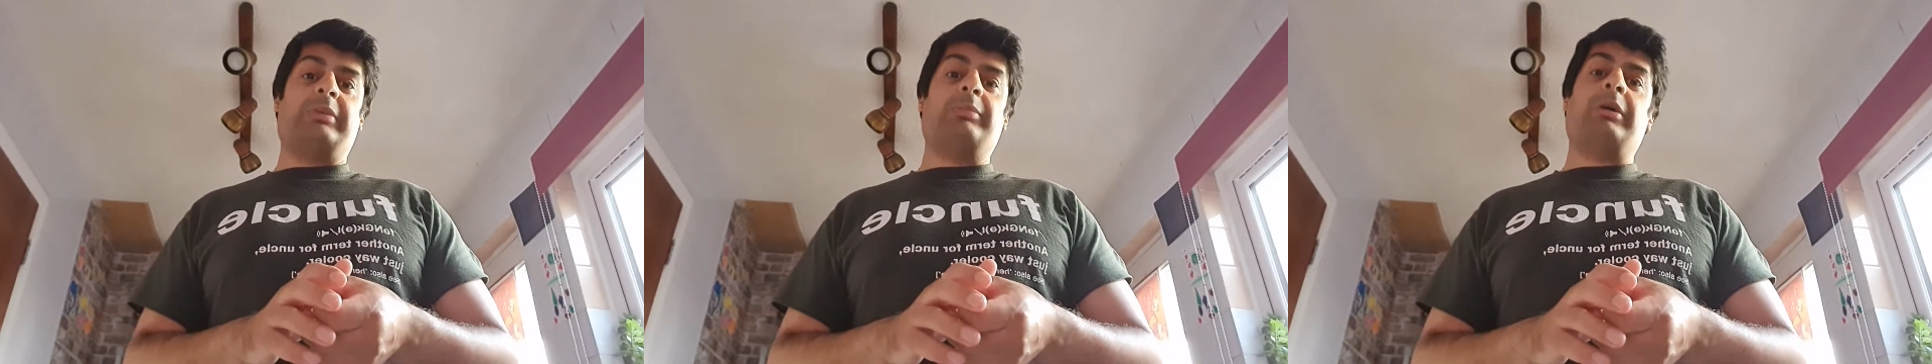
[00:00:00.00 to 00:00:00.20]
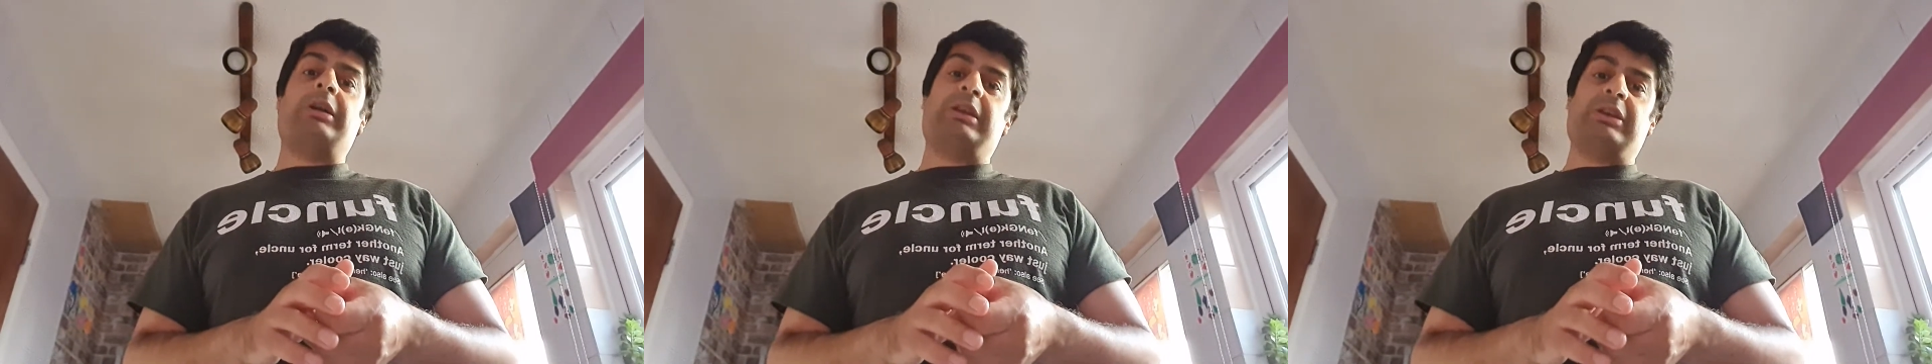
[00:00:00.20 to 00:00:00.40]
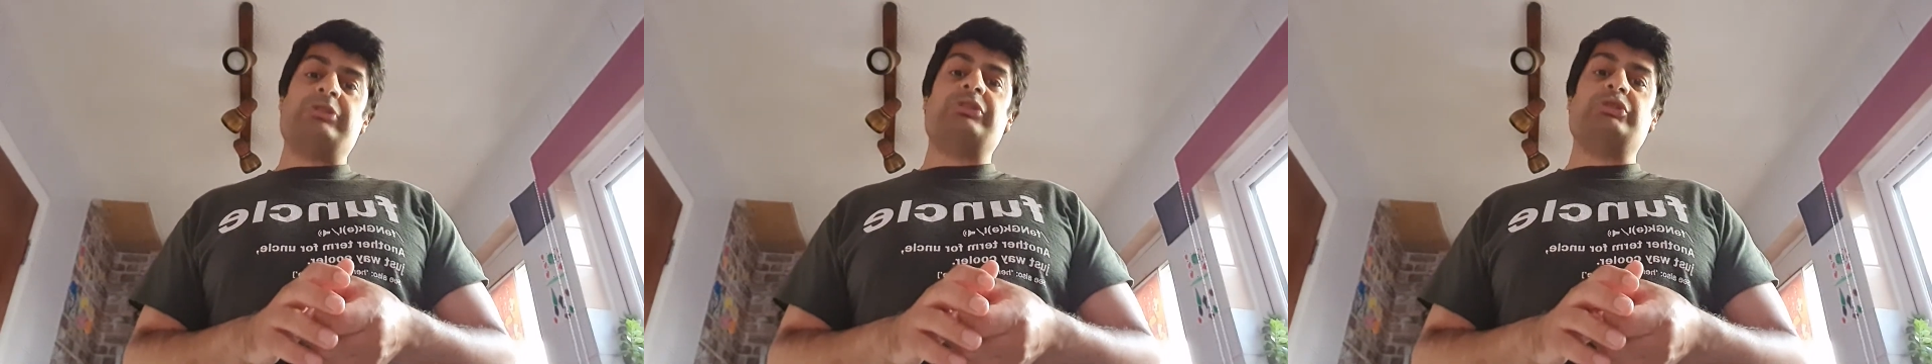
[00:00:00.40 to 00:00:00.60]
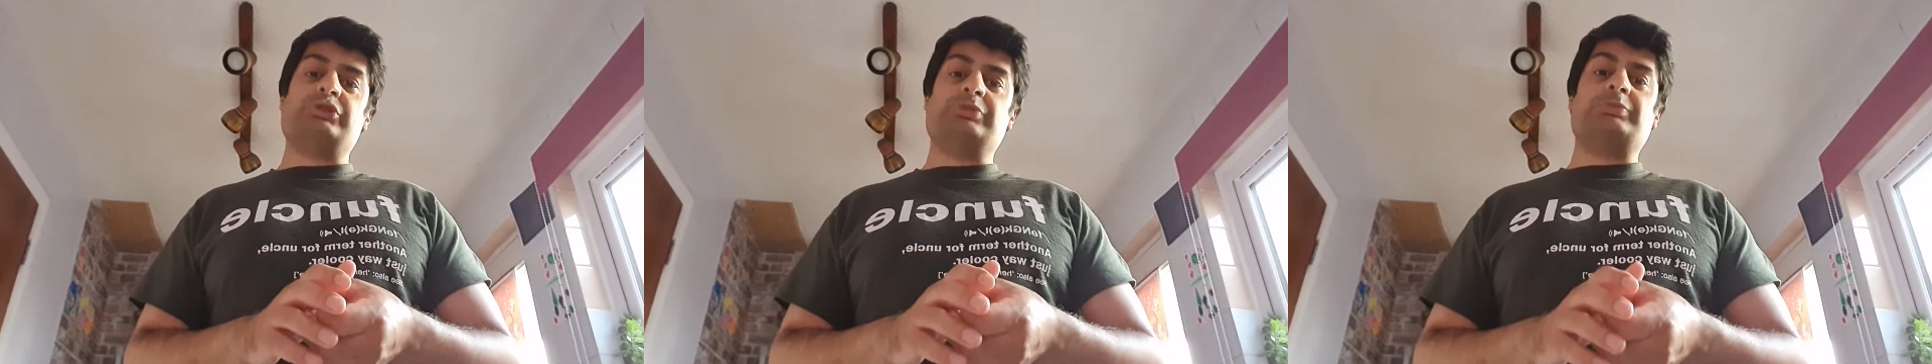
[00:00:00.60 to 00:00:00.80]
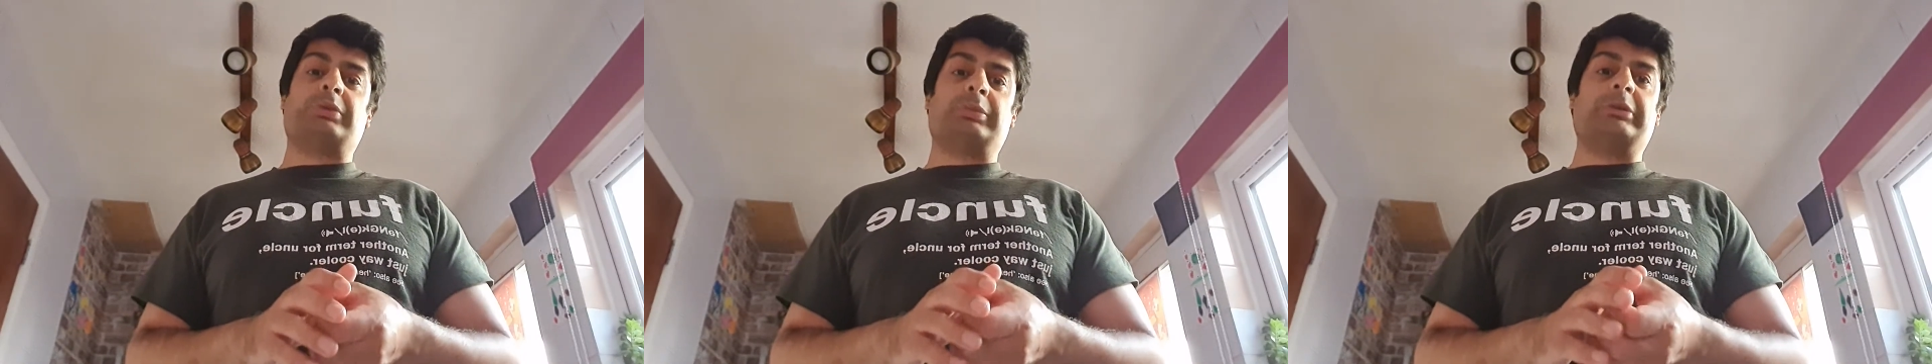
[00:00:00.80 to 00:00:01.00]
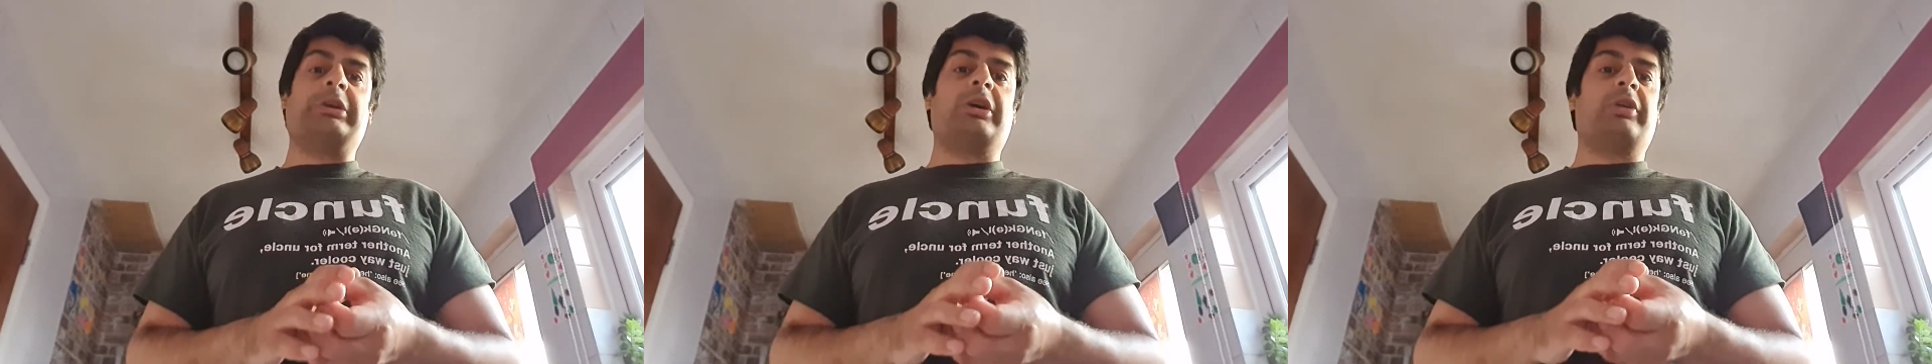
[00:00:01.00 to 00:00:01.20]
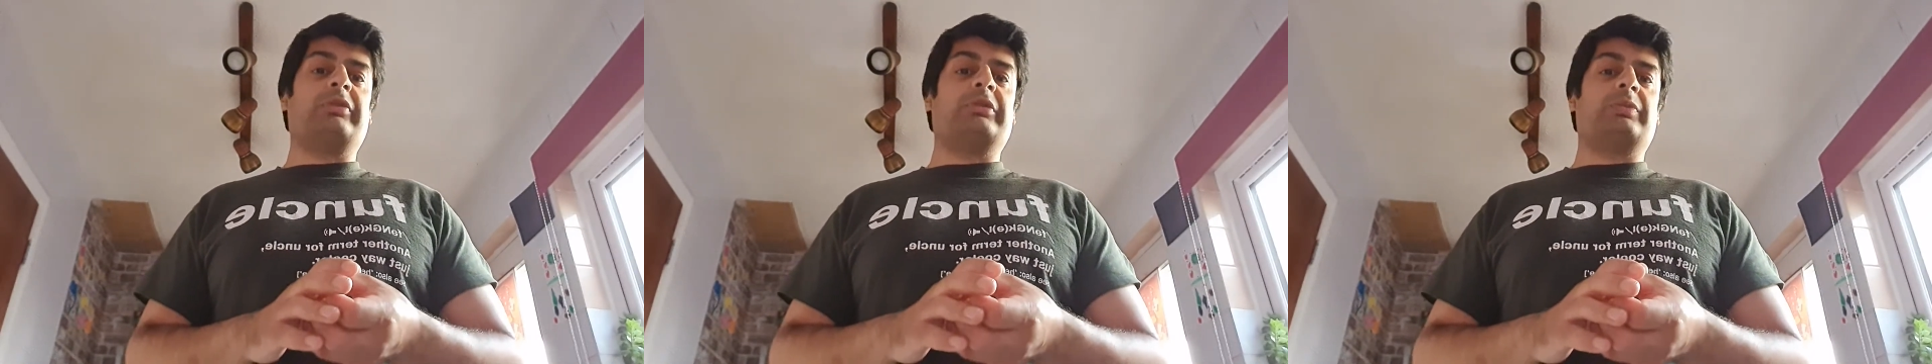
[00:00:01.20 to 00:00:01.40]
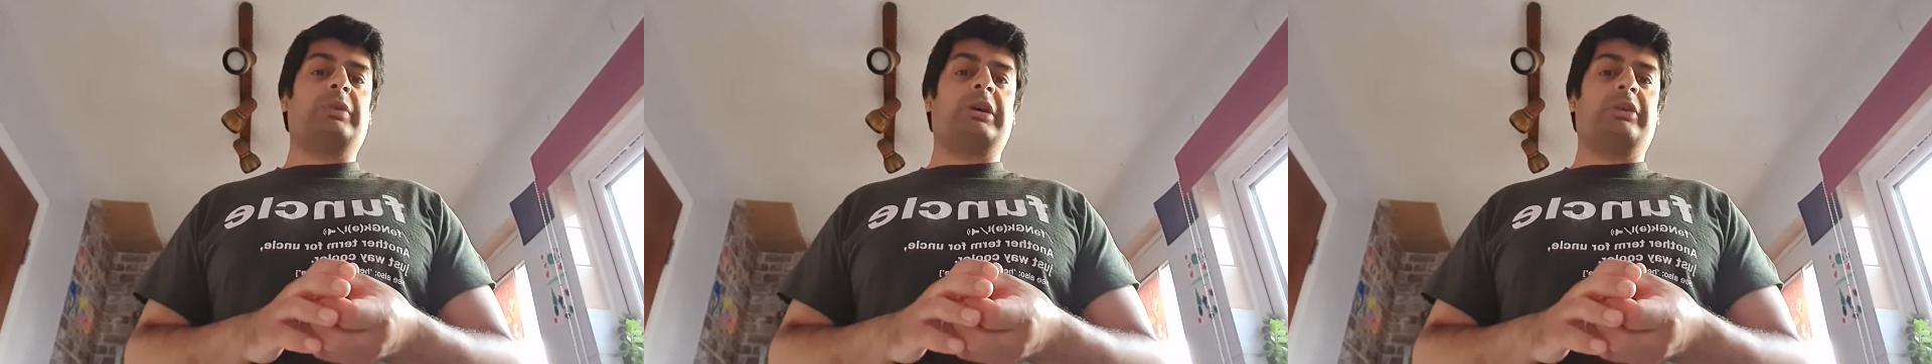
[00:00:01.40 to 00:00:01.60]
my guess is you'd probably go off
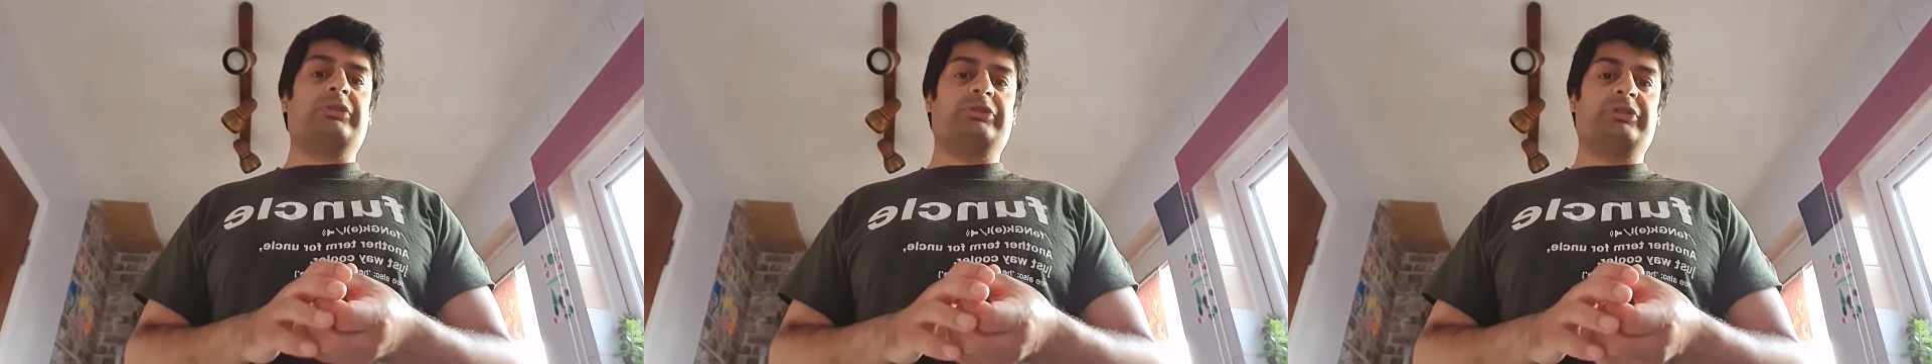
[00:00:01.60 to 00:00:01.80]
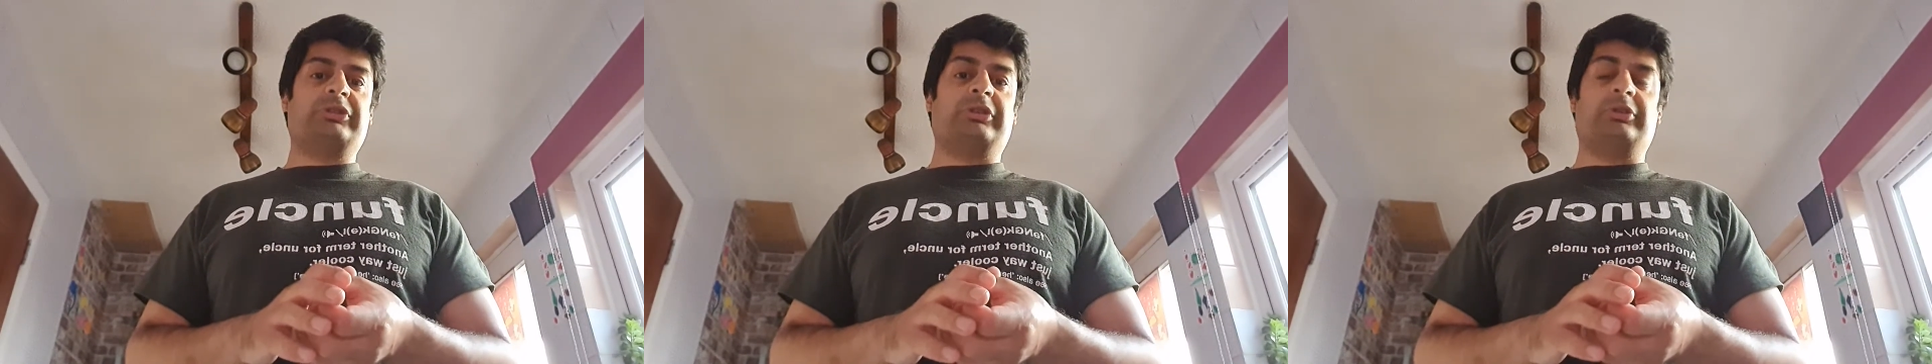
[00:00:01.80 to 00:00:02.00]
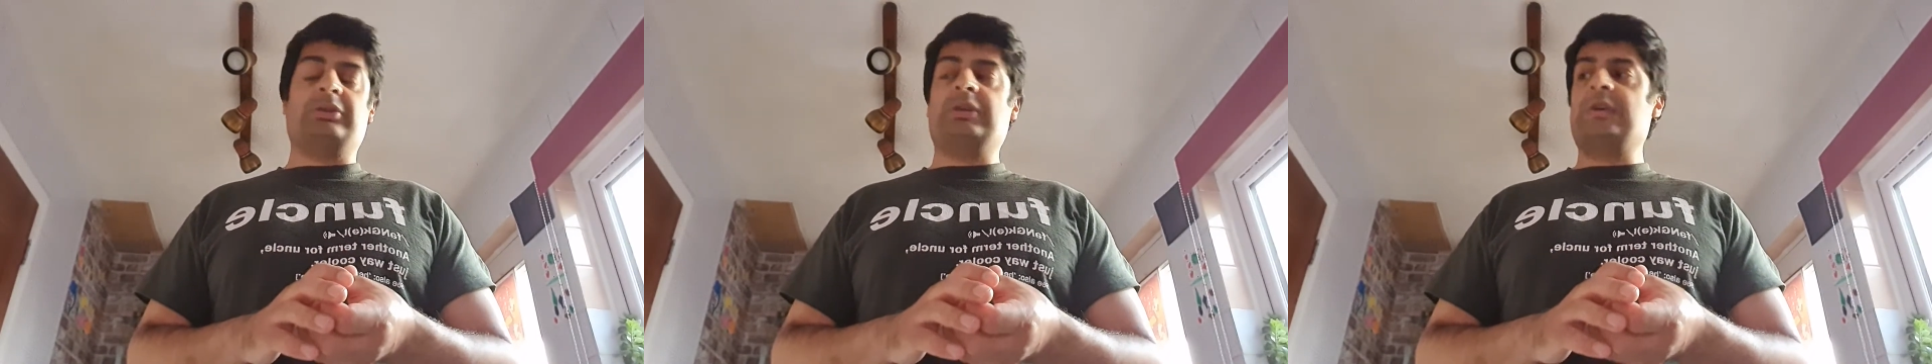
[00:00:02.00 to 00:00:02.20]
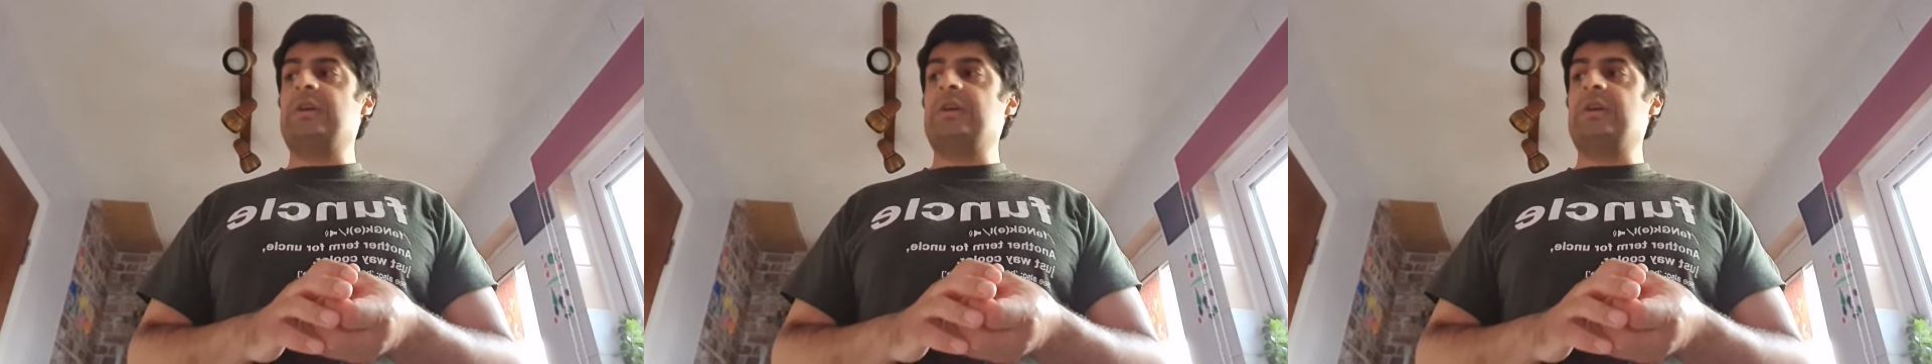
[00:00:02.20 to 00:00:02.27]
the rails too.